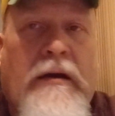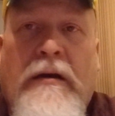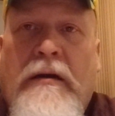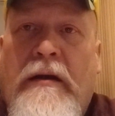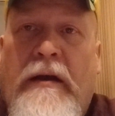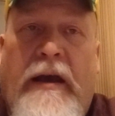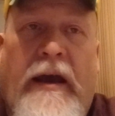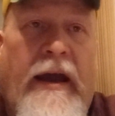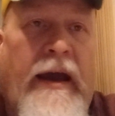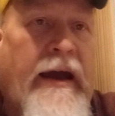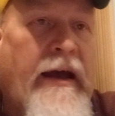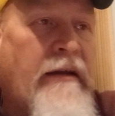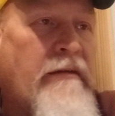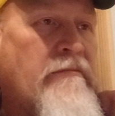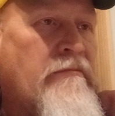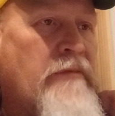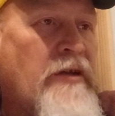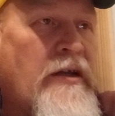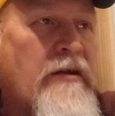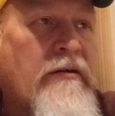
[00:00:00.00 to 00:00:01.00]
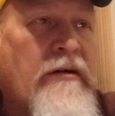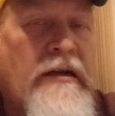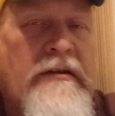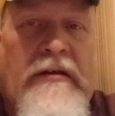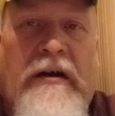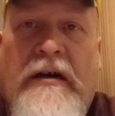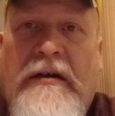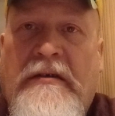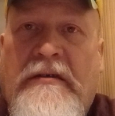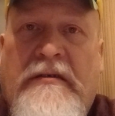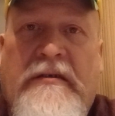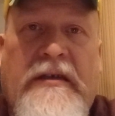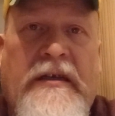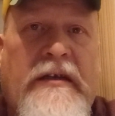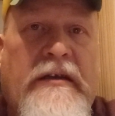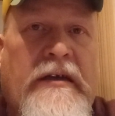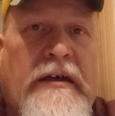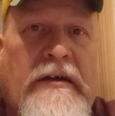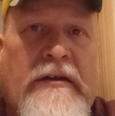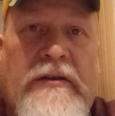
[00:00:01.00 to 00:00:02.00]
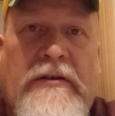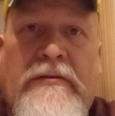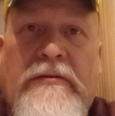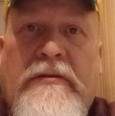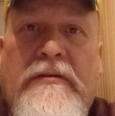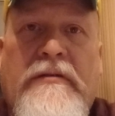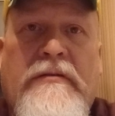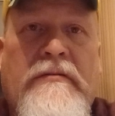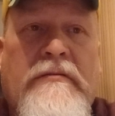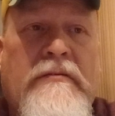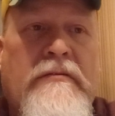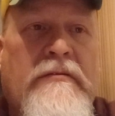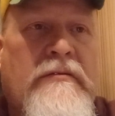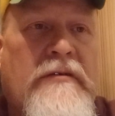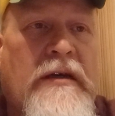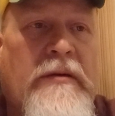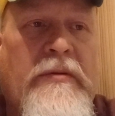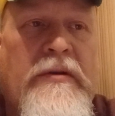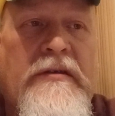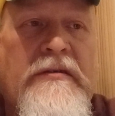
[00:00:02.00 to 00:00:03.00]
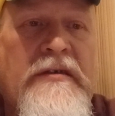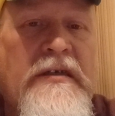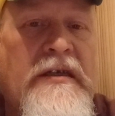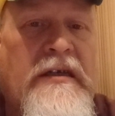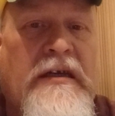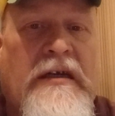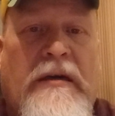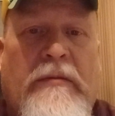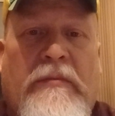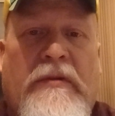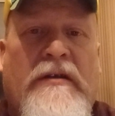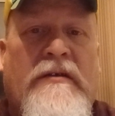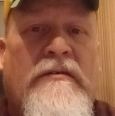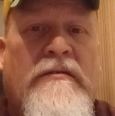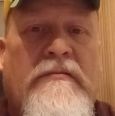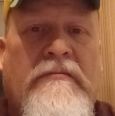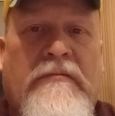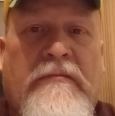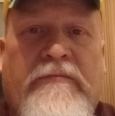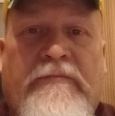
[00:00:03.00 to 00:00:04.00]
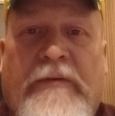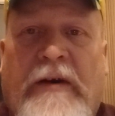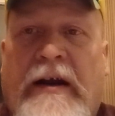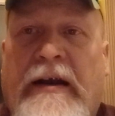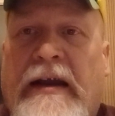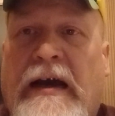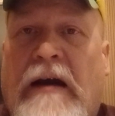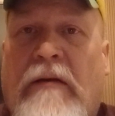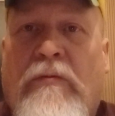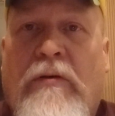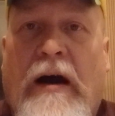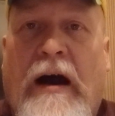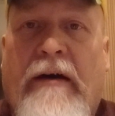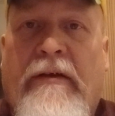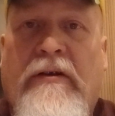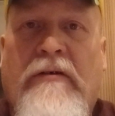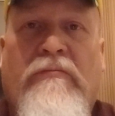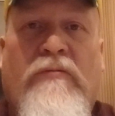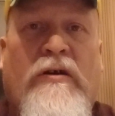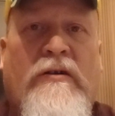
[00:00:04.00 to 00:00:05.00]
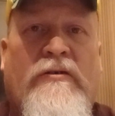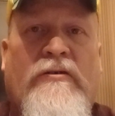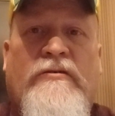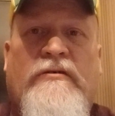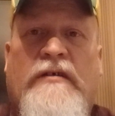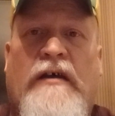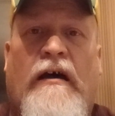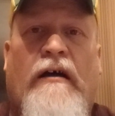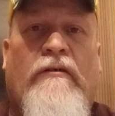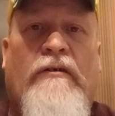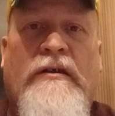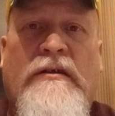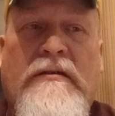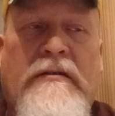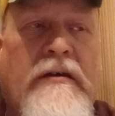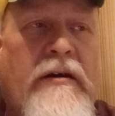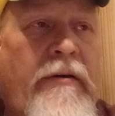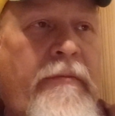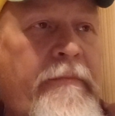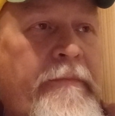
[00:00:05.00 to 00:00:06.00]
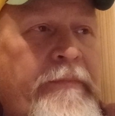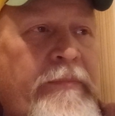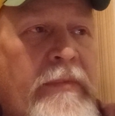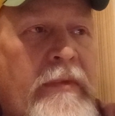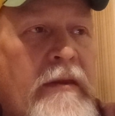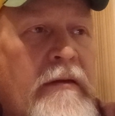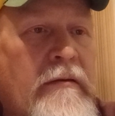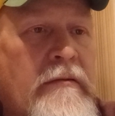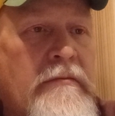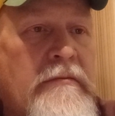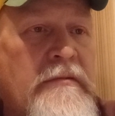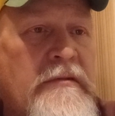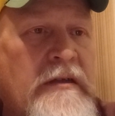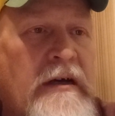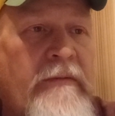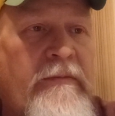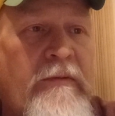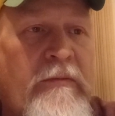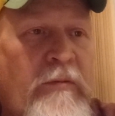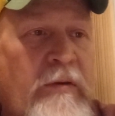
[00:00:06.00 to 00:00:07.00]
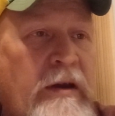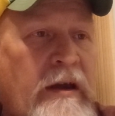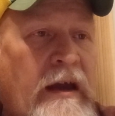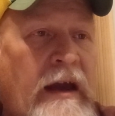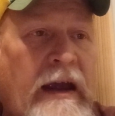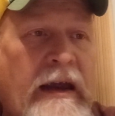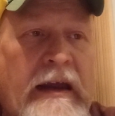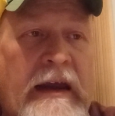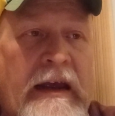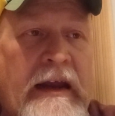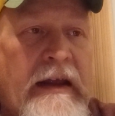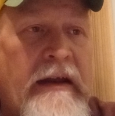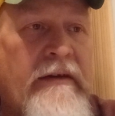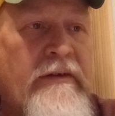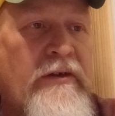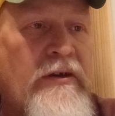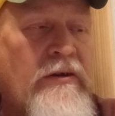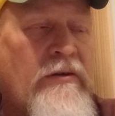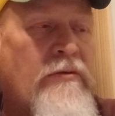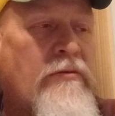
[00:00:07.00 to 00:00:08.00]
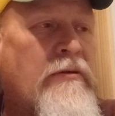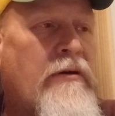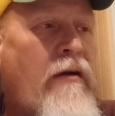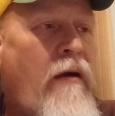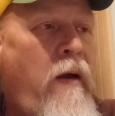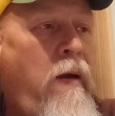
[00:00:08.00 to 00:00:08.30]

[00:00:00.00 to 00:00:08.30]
they had, I talked to seed dealers, some of the seed companies, find out what they're selling, stuff that I can get into.